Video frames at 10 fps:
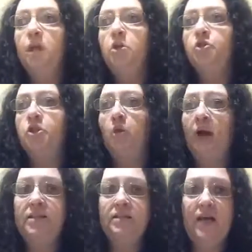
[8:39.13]
So
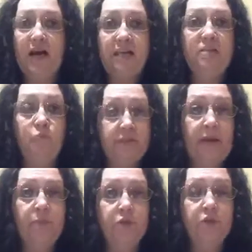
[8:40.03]
I was
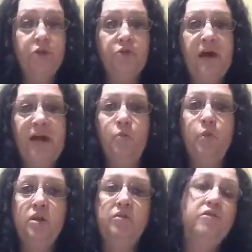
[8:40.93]
able to do that. And
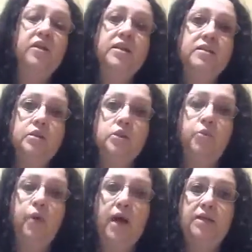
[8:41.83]
one of the things that
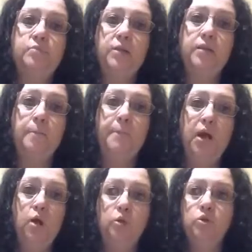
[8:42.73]
surprised me the
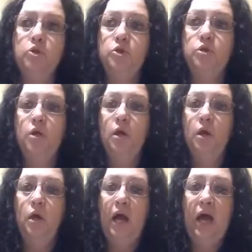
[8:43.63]
most,
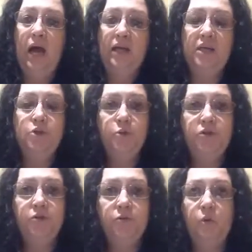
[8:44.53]
I guess,
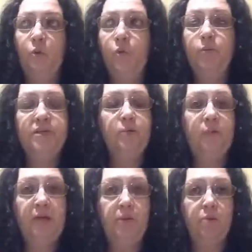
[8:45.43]
was what was in
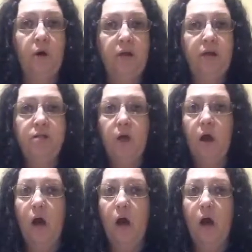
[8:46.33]
baby products.